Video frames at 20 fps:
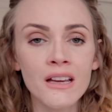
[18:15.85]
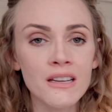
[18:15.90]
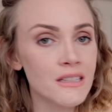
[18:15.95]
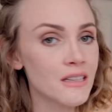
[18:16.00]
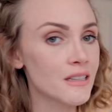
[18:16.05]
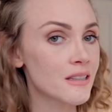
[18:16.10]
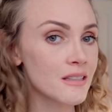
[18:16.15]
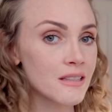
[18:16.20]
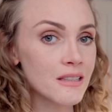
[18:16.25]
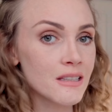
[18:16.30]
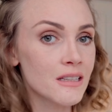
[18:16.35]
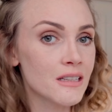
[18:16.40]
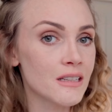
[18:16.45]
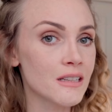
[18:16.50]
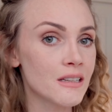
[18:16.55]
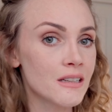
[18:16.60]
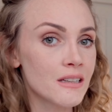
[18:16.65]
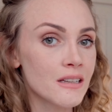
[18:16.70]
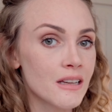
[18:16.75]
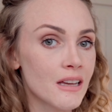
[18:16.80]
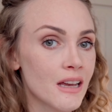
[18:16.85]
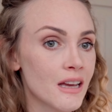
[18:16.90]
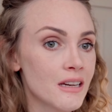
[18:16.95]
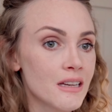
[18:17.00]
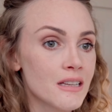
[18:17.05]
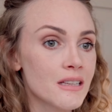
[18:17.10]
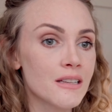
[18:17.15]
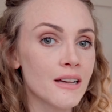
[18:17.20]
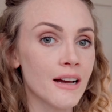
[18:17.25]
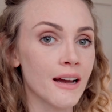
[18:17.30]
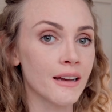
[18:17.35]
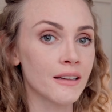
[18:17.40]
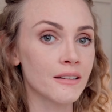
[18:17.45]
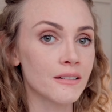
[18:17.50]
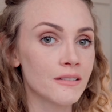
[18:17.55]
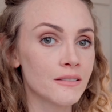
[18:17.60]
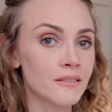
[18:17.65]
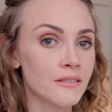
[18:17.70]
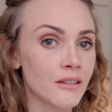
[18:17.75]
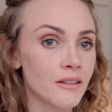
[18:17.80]
Didn't see any sign
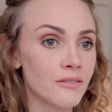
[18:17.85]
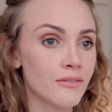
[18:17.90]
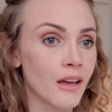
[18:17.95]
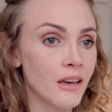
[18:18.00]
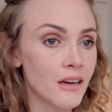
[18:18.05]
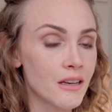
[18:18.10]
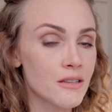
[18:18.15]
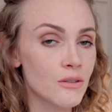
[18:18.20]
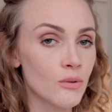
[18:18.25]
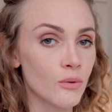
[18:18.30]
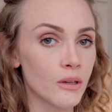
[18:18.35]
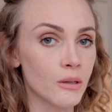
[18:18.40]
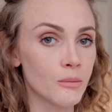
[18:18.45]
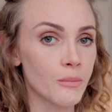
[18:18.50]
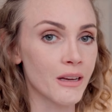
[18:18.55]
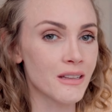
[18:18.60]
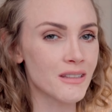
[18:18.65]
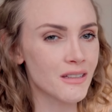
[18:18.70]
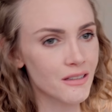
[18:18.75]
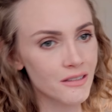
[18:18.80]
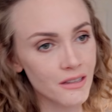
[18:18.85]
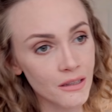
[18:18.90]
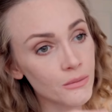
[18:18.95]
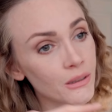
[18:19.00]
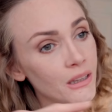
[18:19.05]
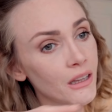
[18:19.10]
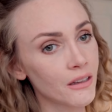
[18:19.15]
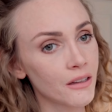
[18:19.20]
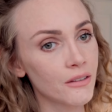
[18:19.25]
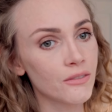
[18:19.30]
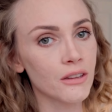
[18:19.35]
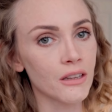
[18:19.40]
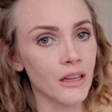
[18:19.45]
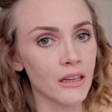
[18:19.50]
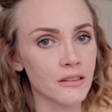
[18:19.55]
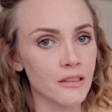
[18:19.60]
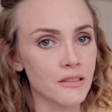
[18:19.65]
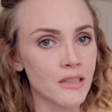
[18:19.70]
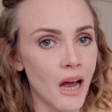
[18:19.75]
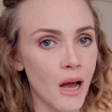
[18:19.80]
of any soil mites because they really live in
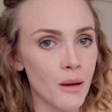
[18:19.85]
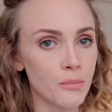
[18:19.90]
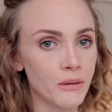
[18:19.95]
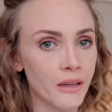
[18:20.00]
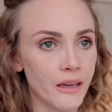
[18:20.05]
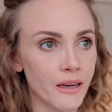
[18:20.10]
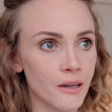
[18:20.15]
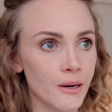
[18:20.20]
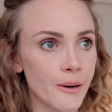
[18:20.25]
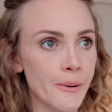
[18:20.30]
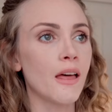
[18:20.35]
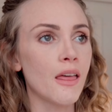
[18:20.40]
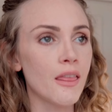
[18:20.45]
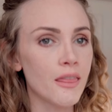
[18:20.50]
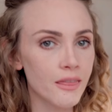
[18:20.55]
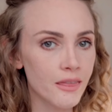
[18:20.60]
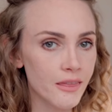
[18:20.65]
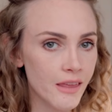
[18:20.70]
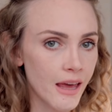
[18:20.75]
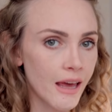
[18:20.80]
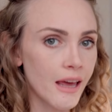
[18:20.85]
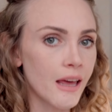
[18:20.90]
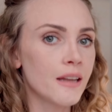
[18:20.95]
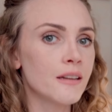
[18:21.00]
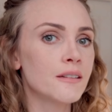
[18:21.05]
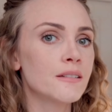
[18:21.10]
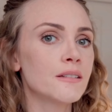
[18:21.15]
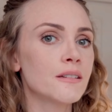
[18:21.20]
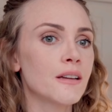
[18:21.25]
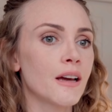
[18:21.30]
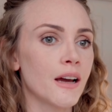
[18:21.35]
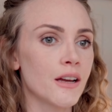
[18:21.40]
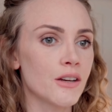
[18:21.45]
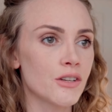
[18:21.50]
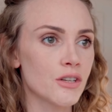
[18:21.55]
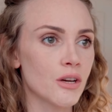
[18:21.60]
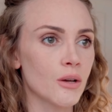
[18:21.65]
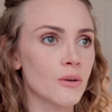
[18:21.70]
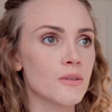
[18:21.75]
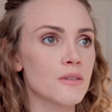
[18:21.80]
like the top layer. And then I
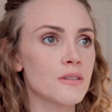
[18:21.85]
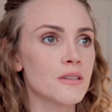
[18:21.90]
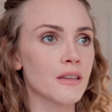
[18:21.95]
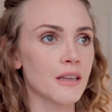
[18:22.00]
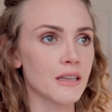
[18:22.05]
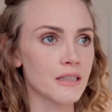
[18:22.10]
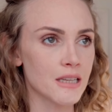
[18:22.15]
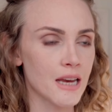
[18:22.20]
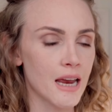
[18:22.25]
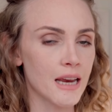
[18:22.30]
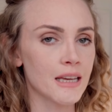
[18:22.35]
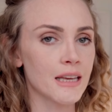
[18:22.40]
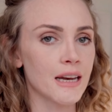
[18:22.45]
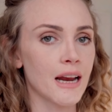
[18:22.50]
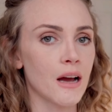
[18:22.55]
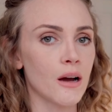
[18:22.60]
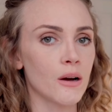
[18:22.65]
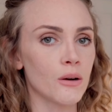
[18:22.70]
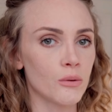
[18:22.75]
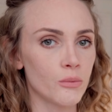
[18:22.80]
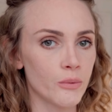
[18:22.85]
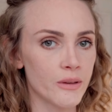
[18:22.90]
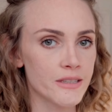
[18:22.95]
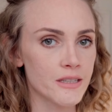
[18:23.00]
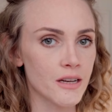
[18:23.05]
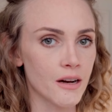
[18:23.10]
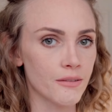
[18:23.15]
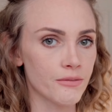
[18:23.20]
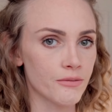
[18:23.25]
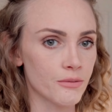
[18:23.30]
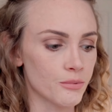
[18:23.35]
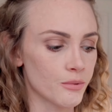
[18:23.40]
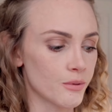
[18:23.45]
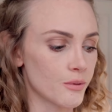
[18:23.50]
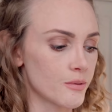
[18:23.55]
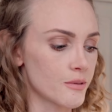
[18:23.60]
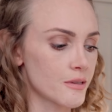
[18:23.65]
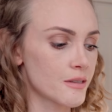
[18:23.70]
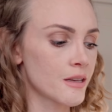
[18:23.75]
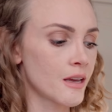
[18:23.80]
chose to like take it out, rinse off the
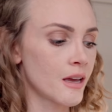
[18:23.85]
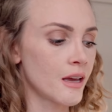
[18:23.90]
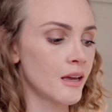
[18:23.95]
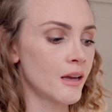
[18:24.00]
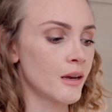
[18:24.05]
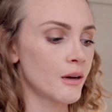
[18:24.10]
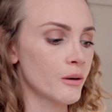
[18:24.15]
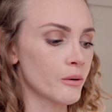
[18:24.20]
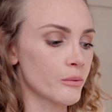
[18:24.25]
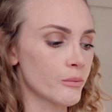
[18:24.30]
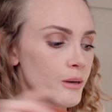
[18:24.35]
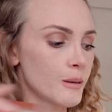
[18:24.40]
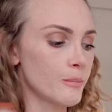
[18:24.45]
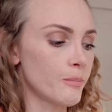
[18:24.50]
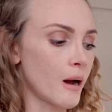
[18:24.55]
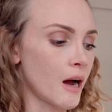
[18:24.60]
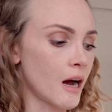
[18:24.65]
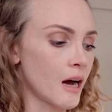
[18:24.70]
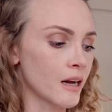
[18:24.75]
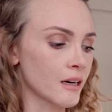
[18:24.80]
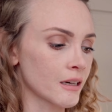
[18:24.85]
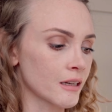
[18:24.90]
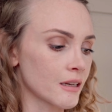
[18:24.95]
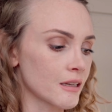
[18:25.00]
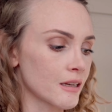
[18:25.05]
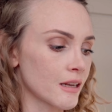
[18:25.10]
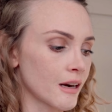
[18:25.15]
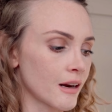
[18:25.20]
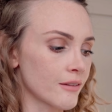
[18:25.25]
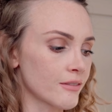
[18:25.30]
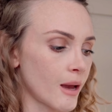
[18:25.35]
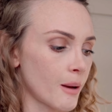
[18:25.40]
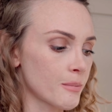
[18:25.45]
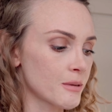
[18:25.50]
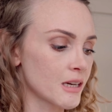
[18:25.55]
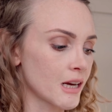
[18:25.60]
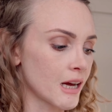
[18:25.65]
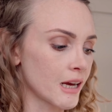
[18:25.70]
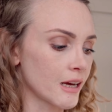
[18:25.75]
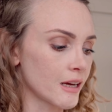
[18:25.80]
roots, repot it, and I've kept
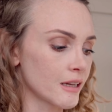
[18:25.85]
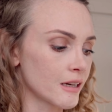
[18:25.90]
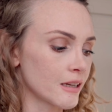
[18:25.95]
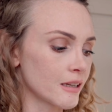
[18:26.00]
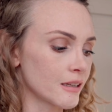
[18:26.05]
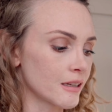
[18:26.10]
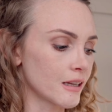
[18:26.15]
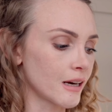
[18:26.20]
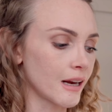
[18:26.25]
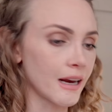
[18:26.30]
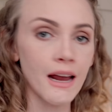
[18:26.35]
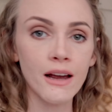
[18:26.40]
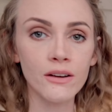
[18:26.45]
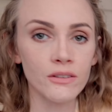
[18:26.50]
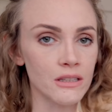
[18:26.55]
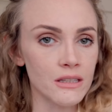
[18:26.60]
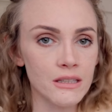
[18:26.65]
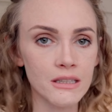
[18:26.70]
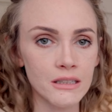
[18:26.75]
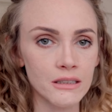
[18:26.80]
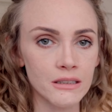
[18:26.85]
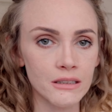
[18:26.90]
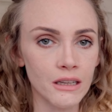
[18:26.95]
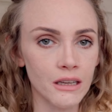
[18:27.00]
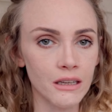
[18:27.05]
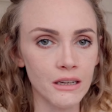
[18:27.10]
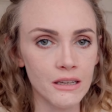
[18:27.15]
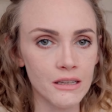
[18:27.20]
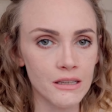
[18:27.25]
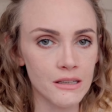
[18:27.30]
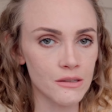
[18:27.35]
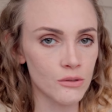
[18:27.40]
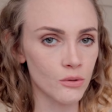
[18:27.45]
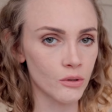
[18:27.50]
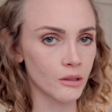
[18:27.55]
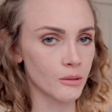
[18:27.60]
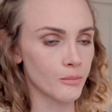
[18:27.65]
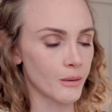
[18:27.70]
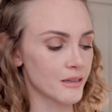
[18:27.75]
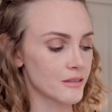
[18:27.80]
an eye on it and I haven't seen any
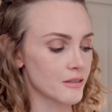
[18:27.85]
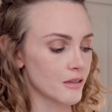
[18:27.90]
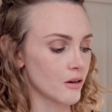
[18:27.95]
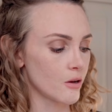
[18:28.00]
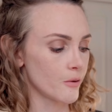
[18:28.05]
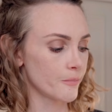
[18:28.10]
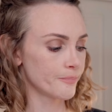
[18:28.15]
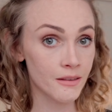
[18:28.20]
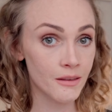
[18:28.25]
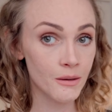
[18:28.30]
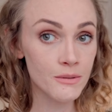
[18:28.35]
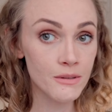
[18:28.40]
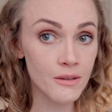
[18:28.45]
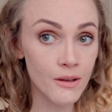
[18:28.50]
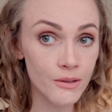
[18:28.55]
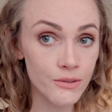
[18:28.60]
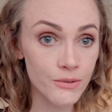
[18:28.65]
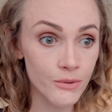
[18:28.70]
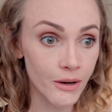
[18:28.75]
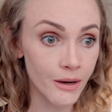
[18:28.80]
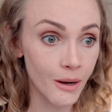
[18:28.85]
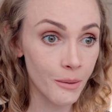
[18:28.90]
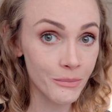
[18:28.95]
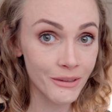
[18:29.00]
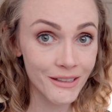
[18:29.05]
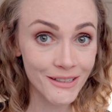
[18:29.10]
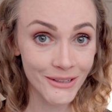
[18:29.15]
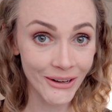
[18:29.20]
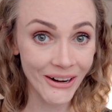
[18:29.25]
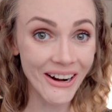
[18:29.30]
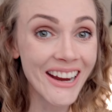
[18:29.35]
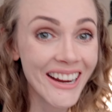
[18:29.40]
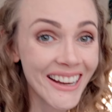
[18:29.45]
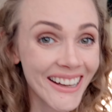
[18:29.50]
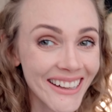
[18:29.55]
soil mites at all. That was a long story. I'm really sorry.